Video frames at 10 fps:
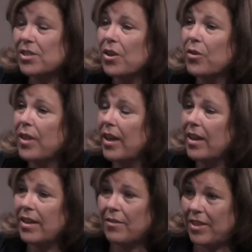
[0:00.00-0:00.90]
So
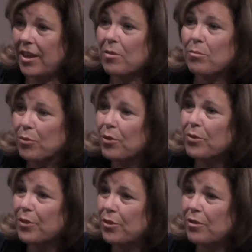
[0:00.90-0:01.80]
if they can
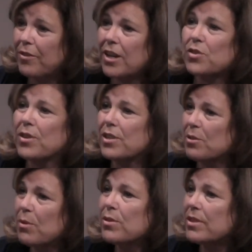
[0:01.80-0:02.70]
prove that they're a veteran,
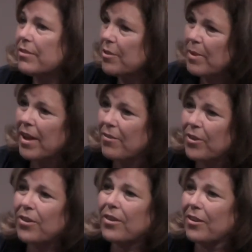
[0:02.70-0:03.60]
so most of them have
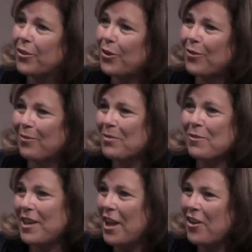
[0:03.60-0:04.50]
their
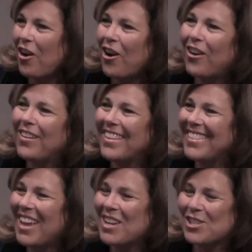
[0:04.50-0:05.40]
VA card that
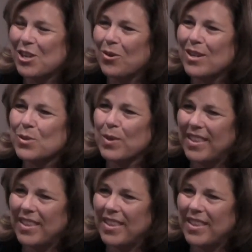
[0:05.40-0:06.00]
they show us when